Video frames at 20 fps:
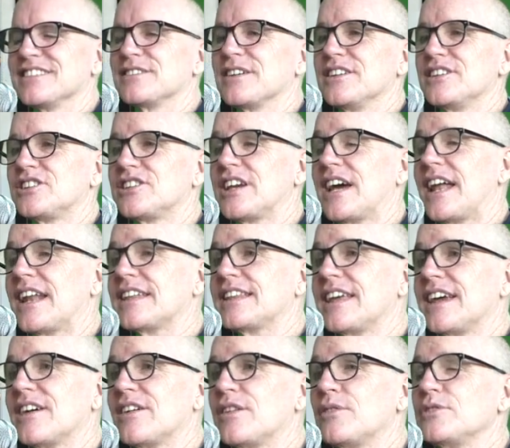So I shot it
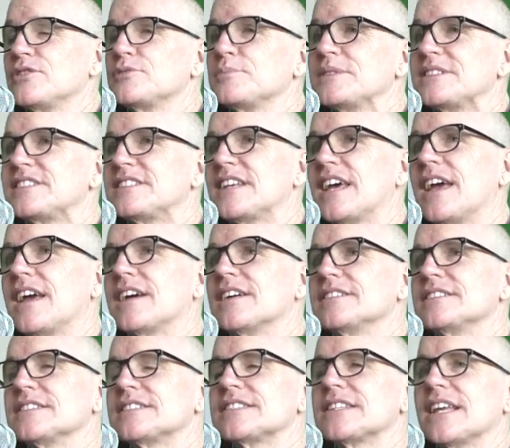there, and it was a mistake
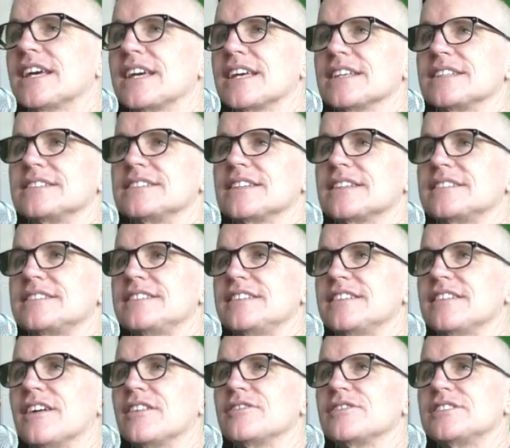because it's like a
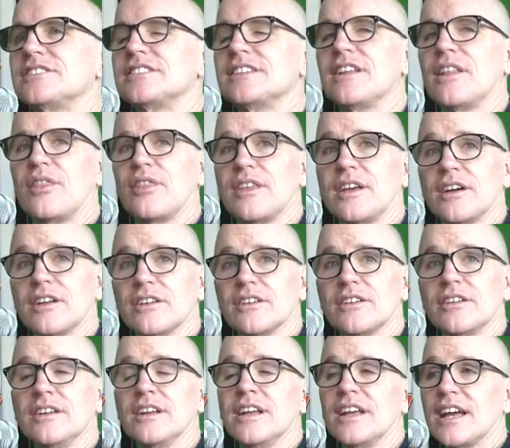1,600 seat
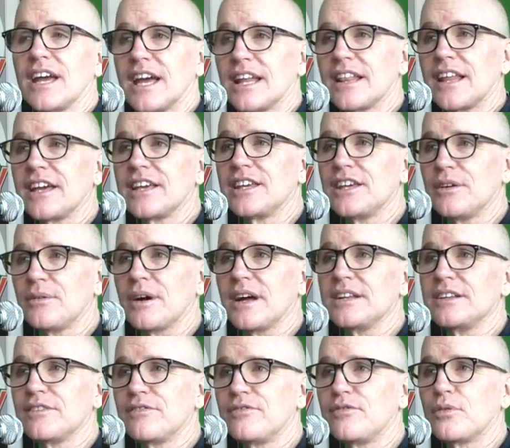theater. And like you, I
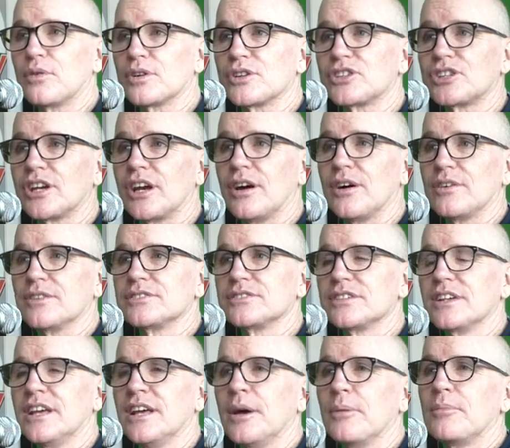did 4
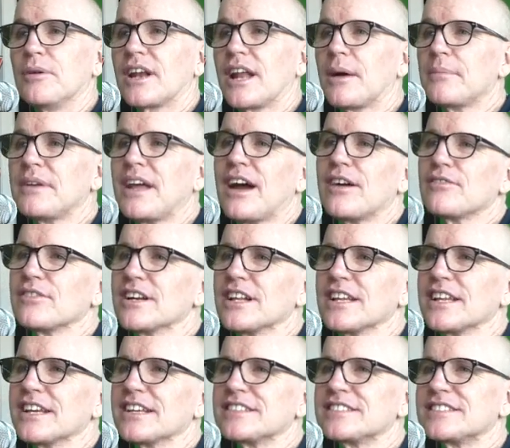shows, but I'm not
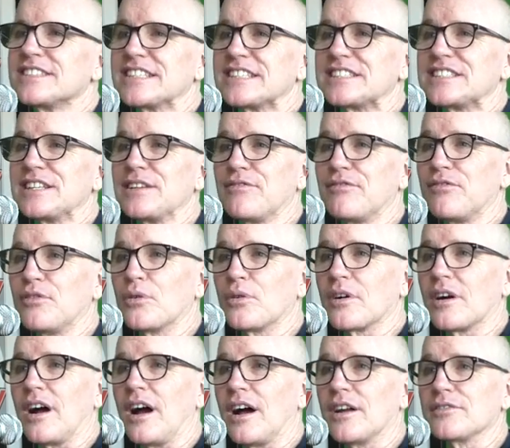really a
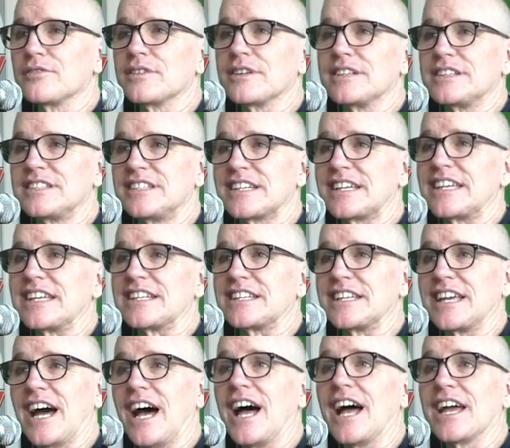6,400
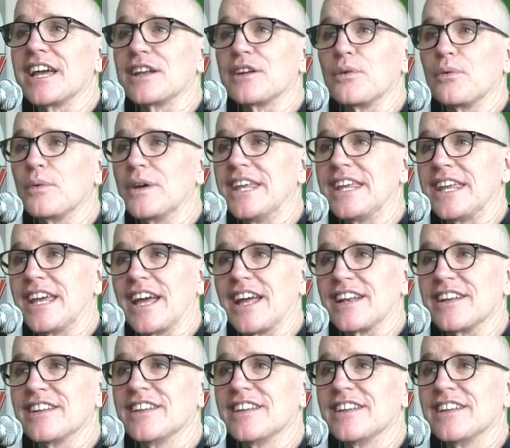ticket guy in a weekend.